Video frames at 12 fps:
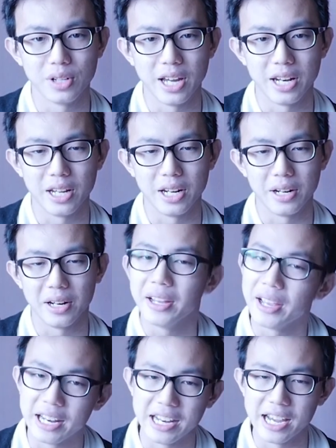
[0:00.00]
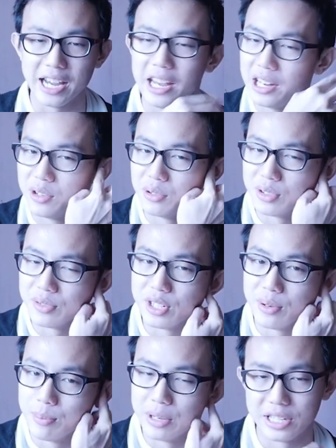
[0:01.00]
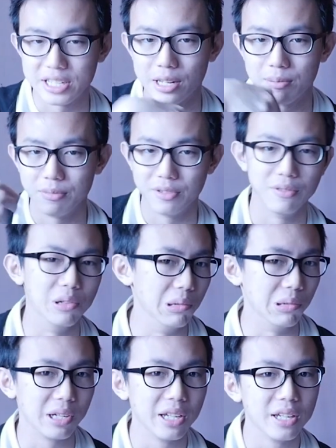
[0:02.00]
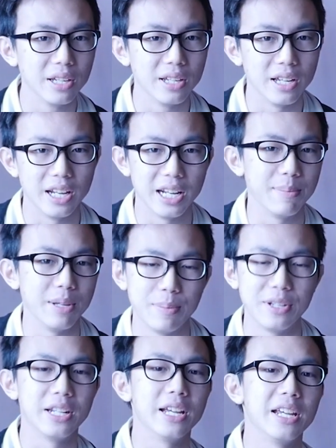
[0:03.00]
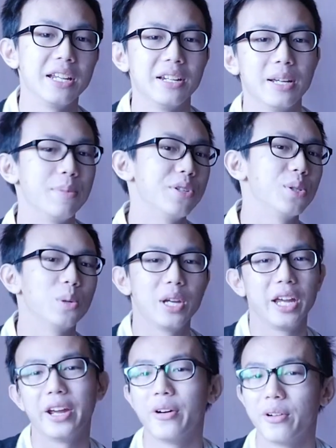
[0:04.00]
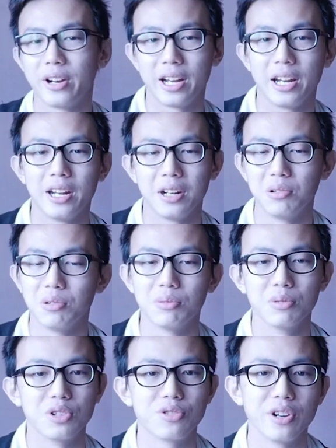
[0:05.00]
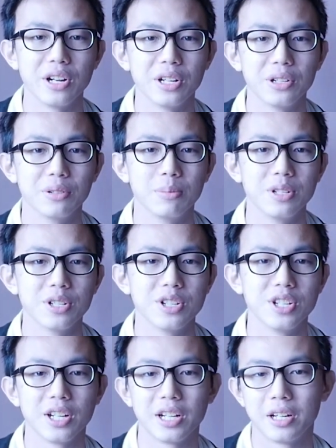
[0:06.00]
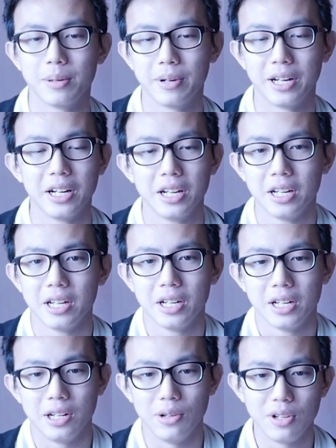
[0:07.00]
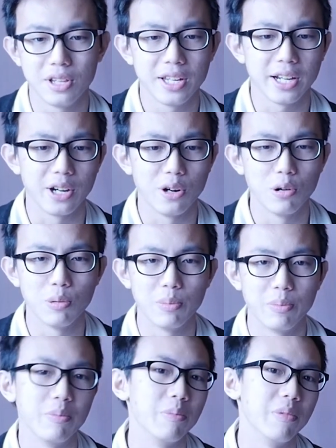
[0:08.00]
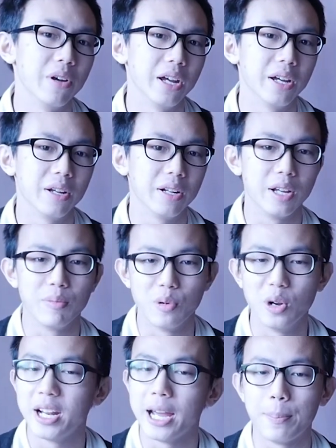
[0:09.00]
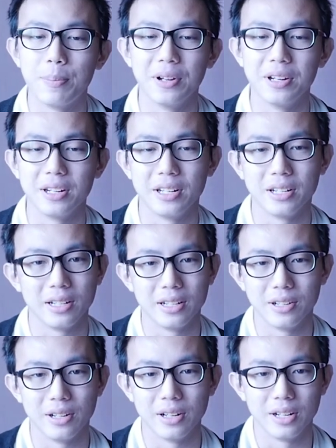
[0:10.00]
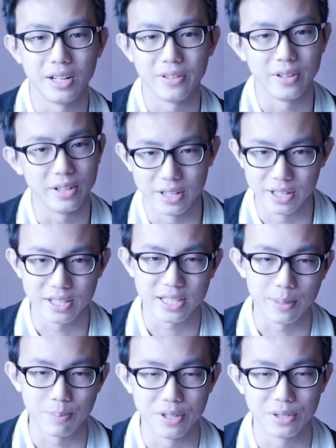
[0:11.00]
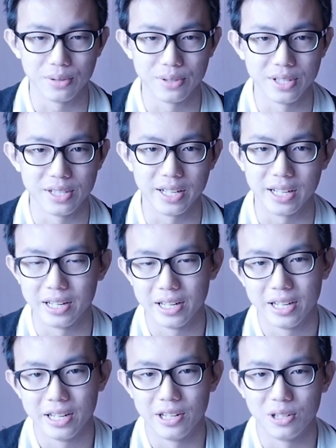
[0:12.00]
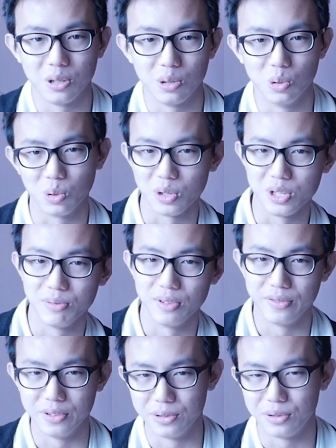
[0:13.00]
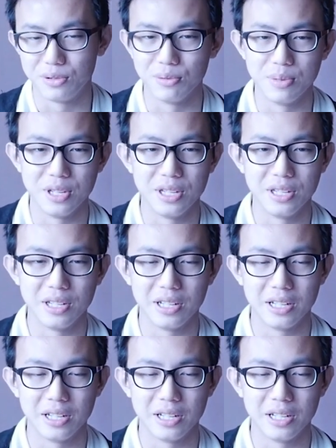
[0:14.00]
and that at the end she meets up with Luke, and then maybe in episode 8 or 9, then Luke will train her to be a Jedi. But the only thing I hope that won't happen in the next episodes is that Luke is revealed to be